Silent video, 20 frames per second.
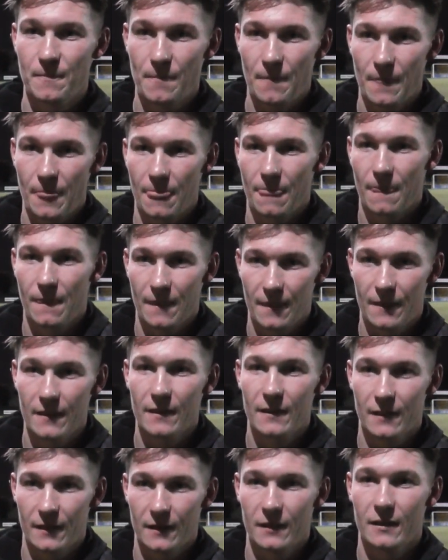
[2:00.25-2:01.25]
Obviously, it's been a
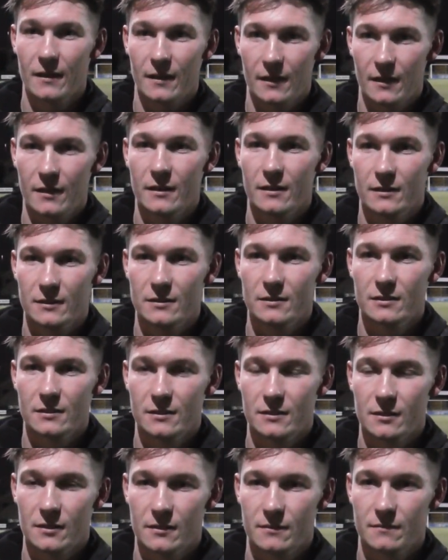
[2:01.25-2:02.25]
difficult week for the
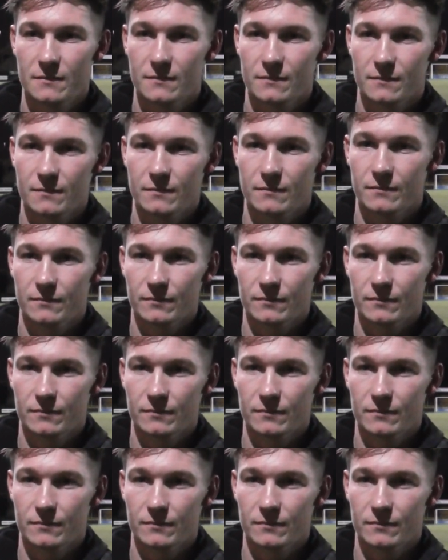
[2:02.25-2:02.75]
team, losing the manager